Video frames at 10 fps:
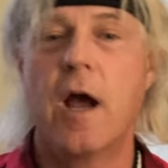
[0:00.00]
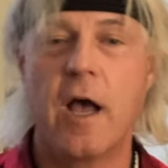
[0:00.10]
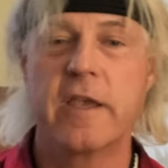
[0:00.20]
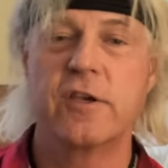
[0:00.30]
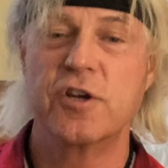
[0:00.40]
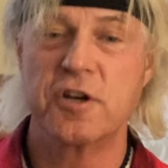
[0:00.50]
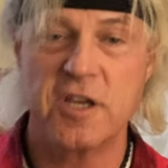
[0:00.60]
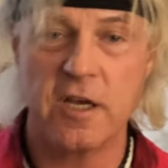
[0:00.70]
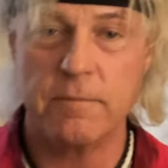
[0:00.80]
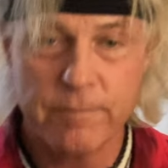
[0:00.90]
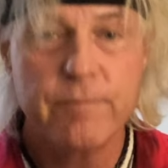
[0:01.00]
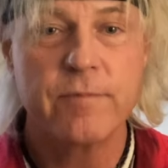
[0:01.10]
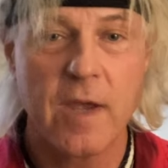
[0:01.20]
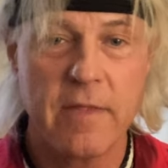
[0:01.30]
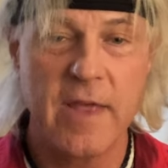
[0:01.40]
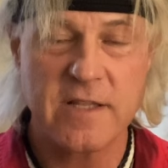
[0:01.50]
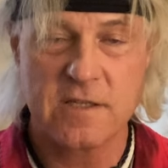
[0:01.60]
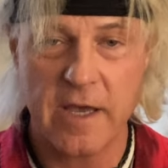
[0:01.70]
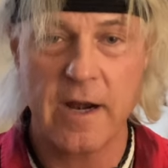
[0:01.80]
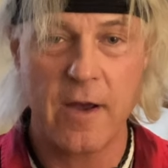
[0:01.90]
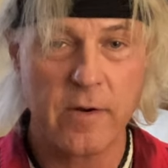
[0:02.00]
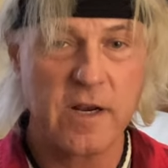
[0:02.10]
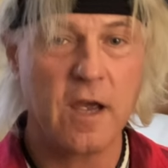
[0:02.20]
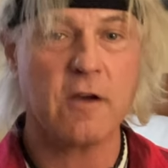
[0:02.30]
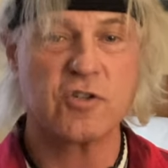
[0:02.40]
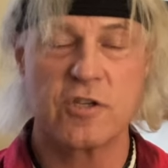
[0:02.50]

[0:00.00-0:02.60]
I'll heal your kid. And that's kind of how it goes.